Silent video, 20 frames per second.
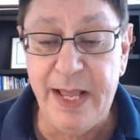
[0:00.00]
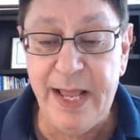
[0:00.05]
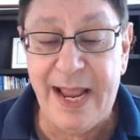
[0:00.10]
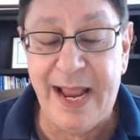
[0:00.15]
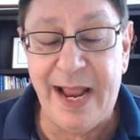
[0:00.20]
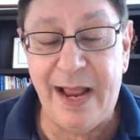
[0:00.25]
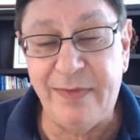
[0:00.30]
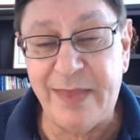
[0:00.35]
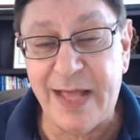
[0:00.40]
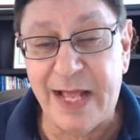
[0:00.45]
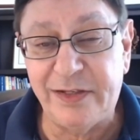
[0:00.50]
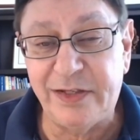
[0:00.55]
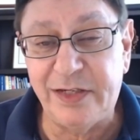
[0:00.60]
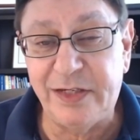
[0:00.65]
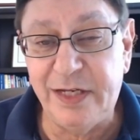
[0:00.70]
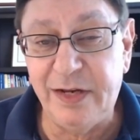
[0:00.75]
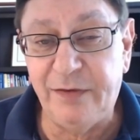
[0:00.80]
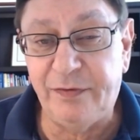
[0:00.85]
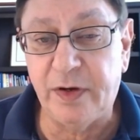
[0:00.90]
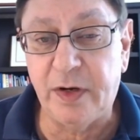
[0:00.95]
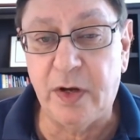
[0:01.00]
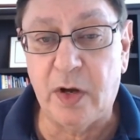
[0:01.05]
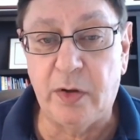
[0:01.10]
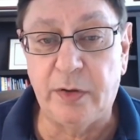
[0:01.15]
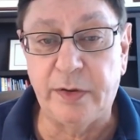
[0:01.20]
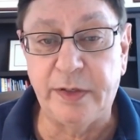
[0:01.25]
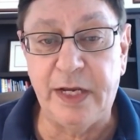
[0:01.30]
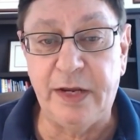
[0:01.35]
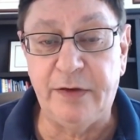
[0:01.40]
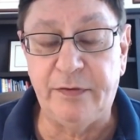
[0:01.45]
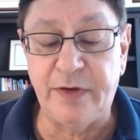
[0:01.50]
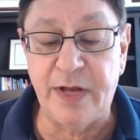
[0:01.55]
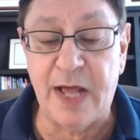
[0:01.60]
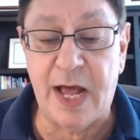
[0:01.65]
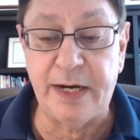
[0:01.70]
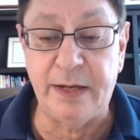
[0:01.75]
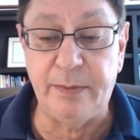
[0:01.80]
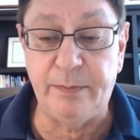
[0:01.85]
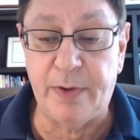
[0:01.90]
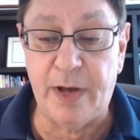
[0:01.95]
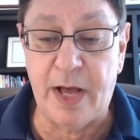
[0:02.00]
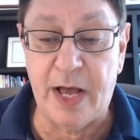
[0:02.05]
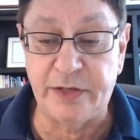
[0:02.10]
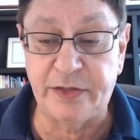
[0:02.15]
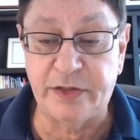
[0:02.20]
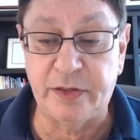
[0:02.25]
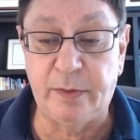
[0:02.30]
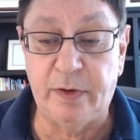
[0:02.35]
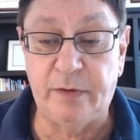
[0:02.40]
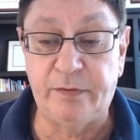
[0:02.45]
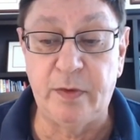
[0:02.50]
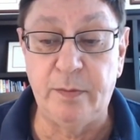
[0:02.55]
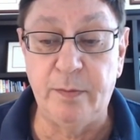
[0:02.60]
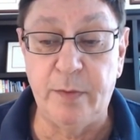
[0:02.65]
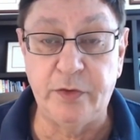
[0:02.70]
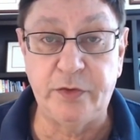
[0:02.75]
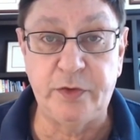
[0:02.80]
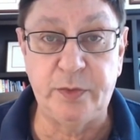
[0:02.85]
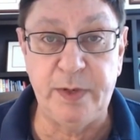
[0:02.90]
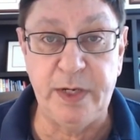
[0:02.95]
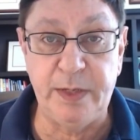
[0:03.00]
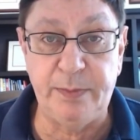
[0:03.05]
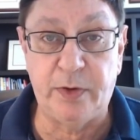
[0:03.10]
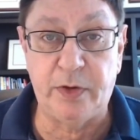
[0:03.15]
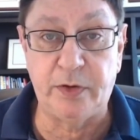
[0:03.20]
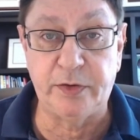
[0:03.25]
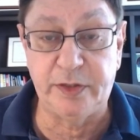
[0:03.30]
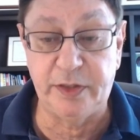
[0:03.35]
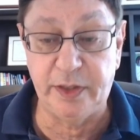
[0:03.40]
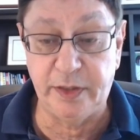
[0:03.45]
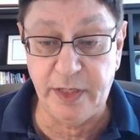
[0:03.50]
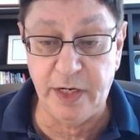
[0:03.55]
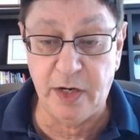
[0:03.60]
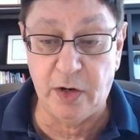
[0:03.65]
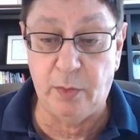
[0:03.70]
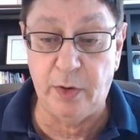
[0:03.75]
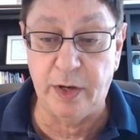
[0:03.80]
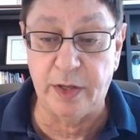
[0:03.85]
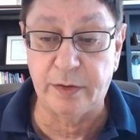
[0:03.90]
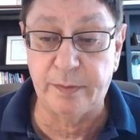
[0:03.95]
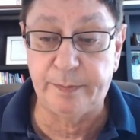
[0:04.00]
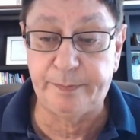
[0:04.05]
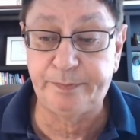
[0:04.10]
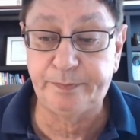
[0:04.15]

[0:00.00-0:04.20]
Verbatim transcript: And that's difficult, if not impossible, for most people to deal with.